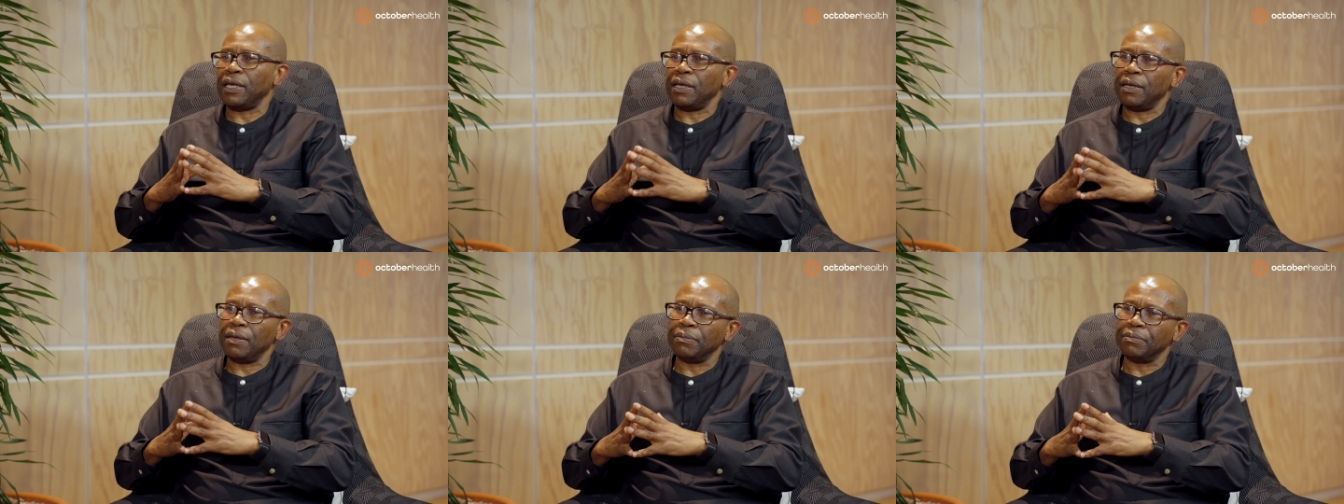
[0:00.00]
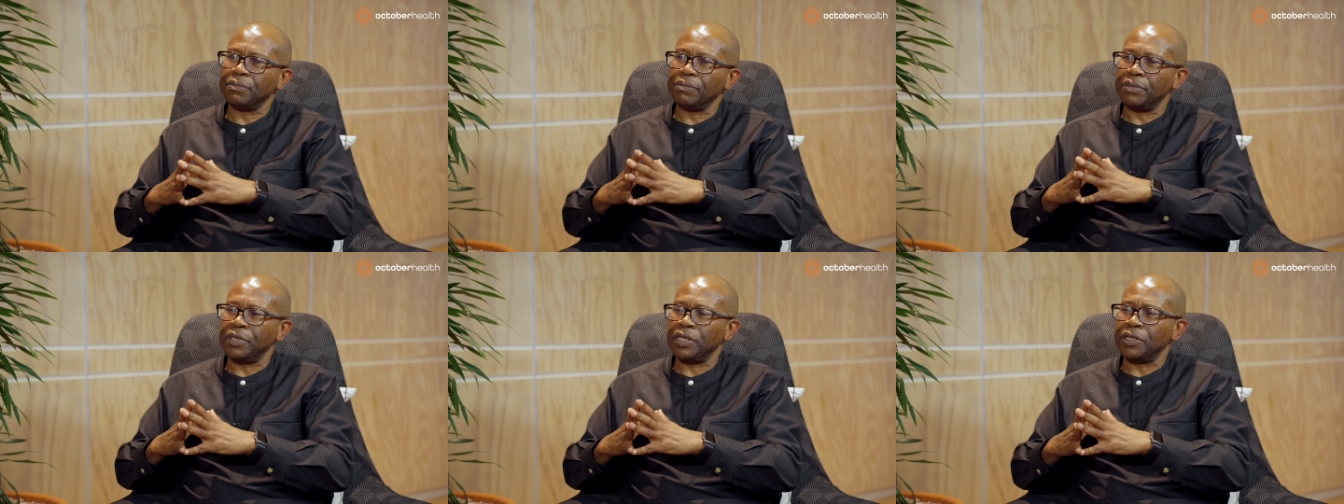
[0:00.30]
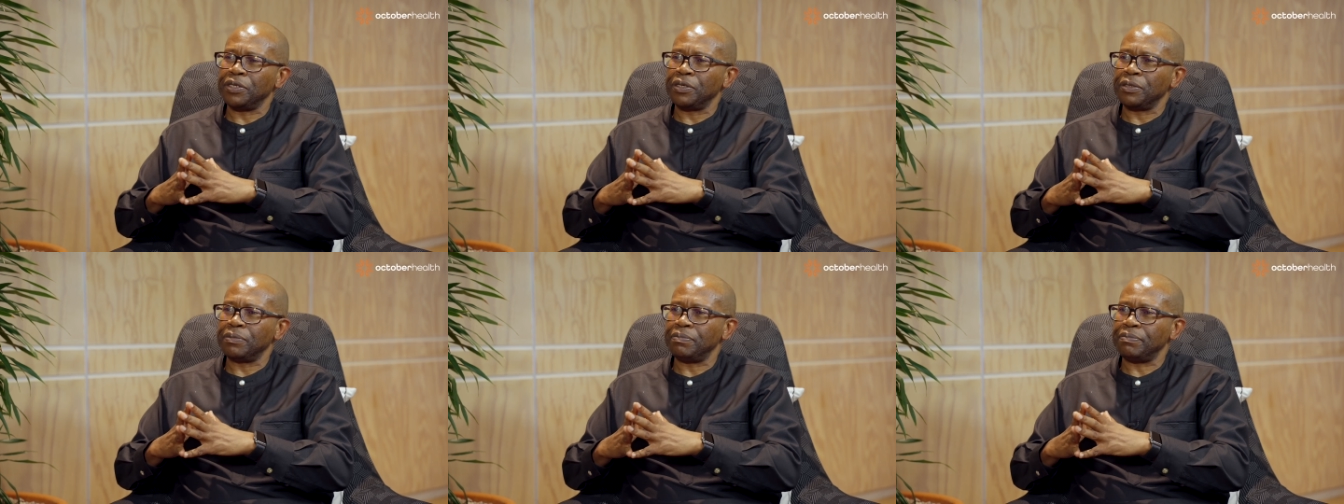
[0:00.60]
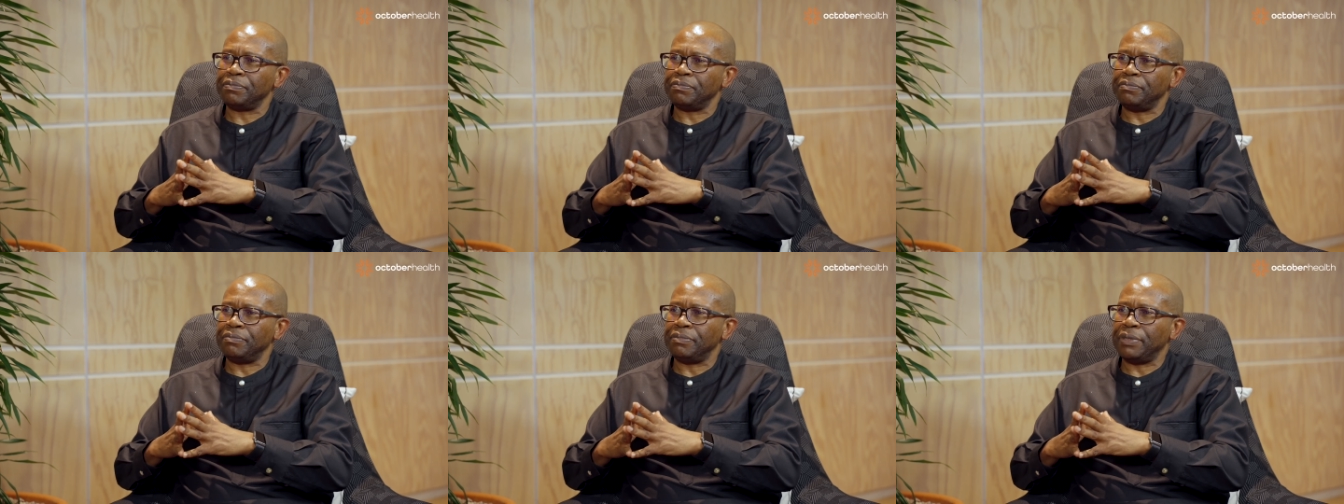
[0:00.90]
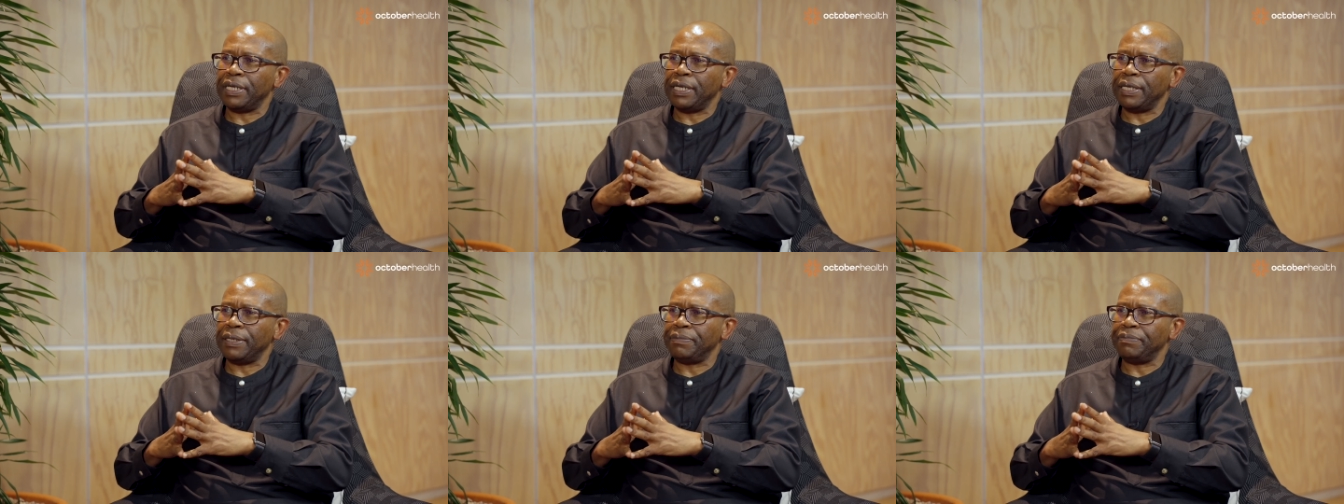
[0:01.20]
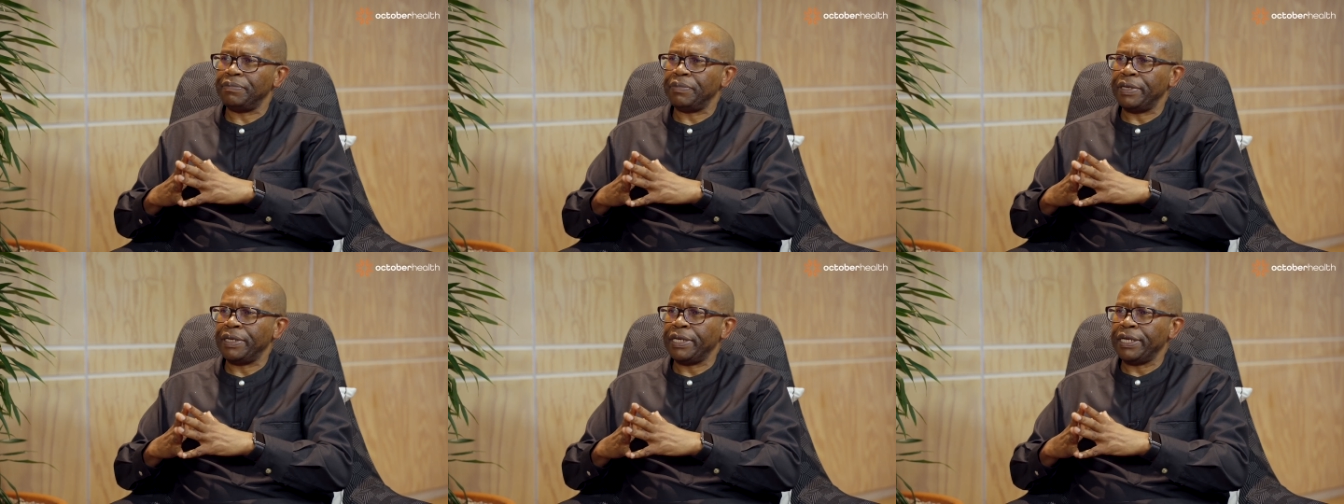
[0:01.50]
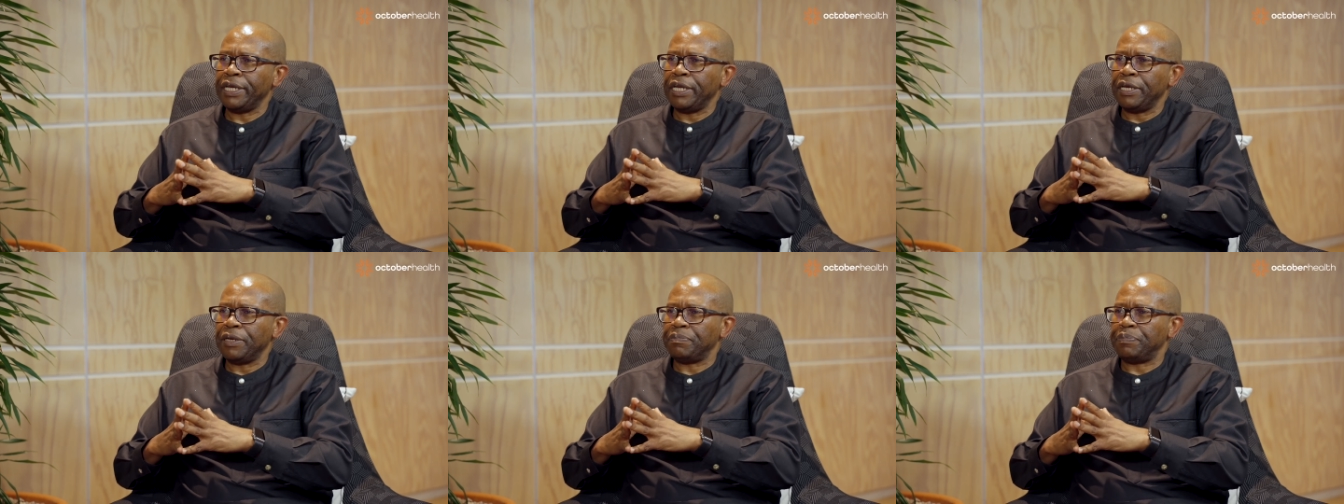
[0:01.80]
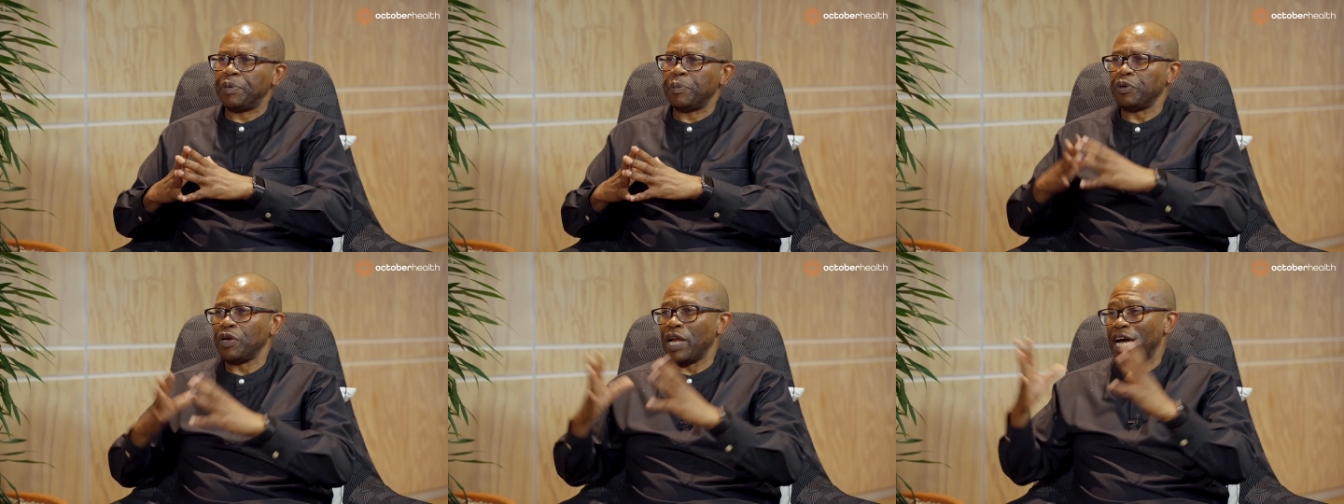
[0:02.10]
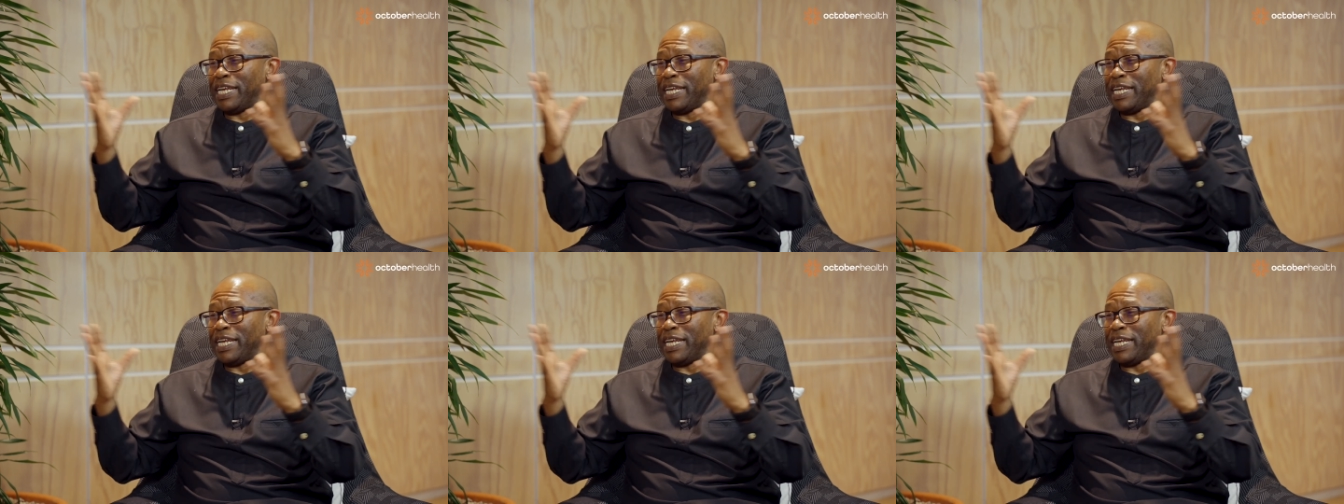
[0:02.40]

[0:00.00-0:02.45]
The people